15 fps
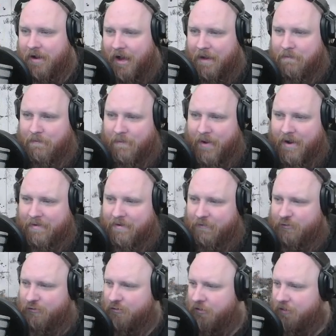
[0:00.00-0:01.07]
I might have
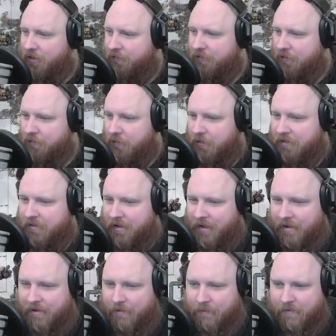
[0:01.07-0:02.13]
shot off that rocket a
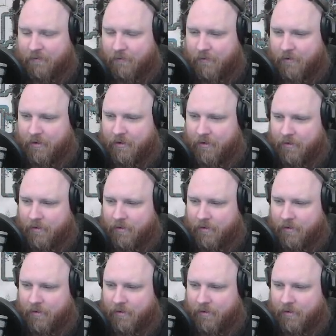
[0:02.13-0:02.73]
little bit too early.